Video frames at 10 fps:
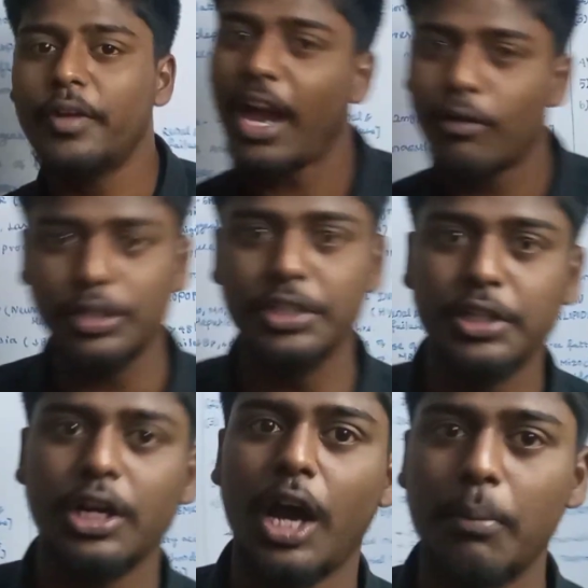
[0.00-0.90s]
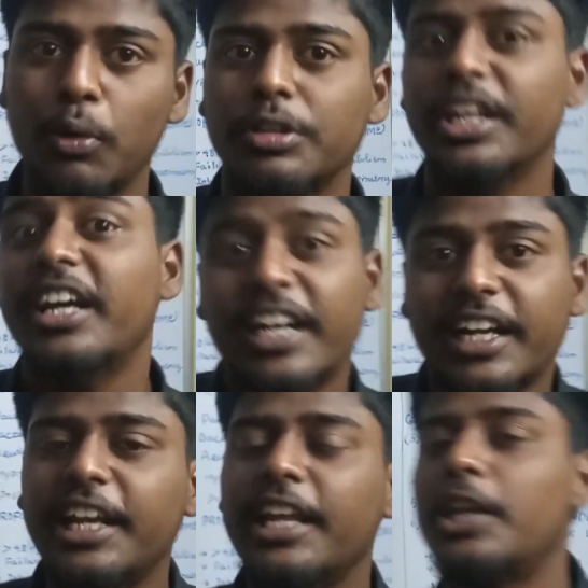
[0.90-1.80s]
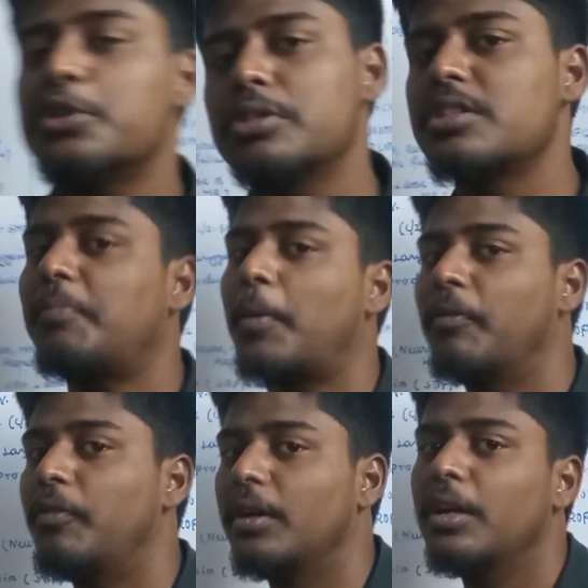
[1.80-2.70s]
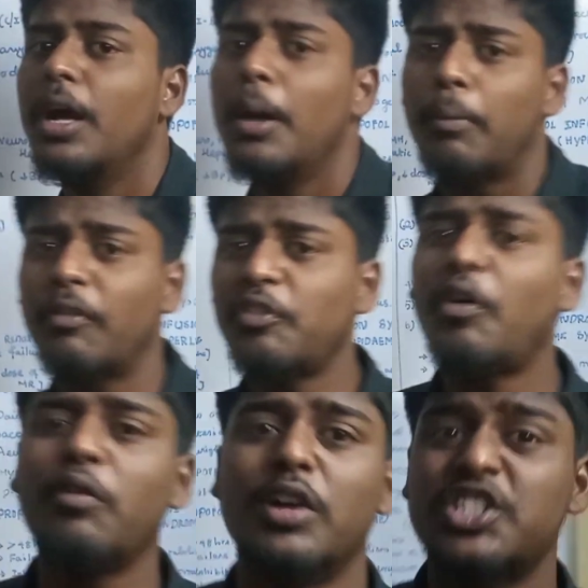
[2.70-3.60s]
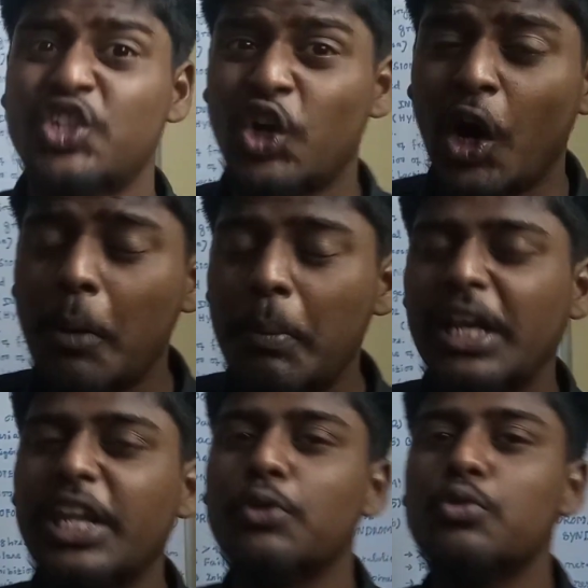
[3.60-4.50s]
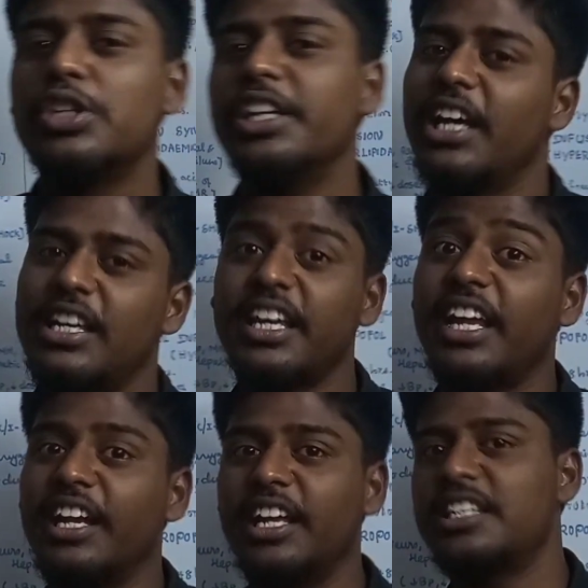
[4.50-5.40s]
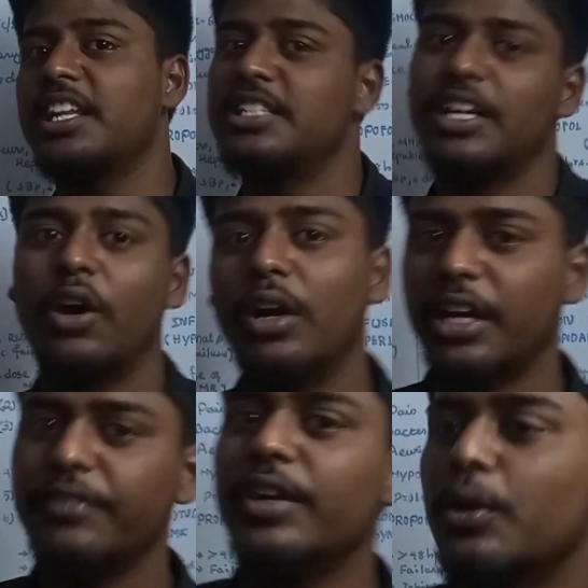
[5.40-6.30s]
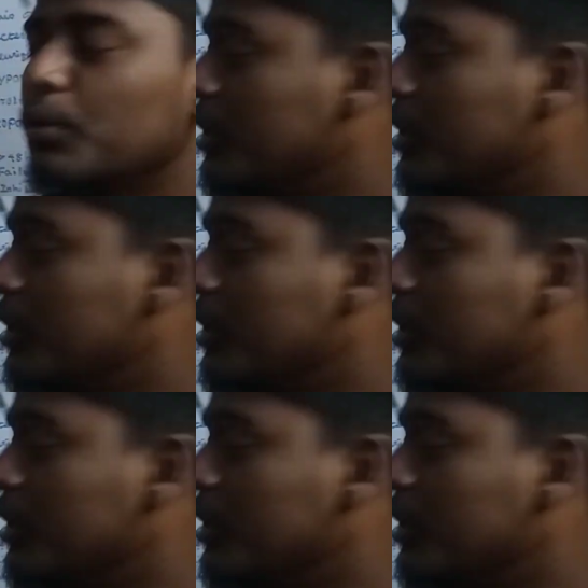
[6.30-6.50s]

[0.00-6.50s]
we have to learn about the clinical uses of Propofol. Propofol was commonly used as an induction agent. Already we know